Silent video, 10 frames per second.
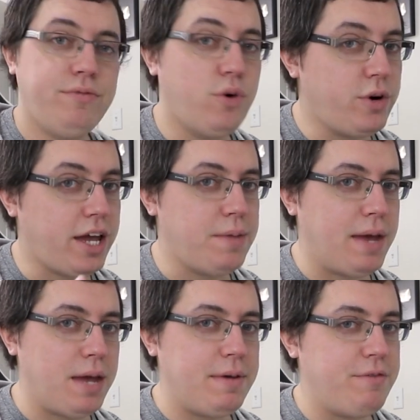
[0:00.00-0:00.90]
Fortnite,
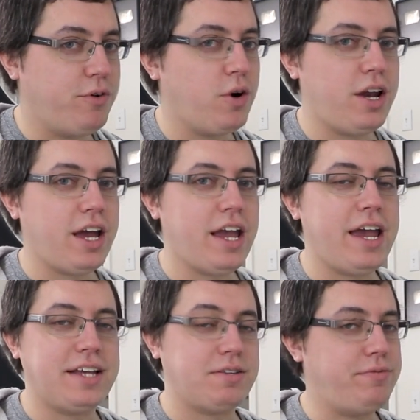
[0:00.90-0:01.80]
baby, Fortnite.
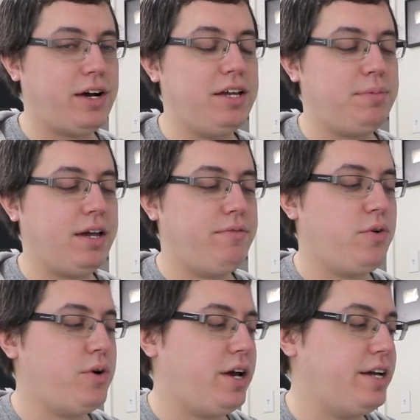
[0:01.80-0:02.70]
Yes, I'm finally playing
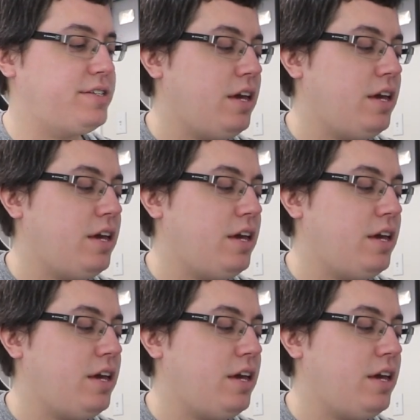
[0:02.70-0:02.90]
Fortnite.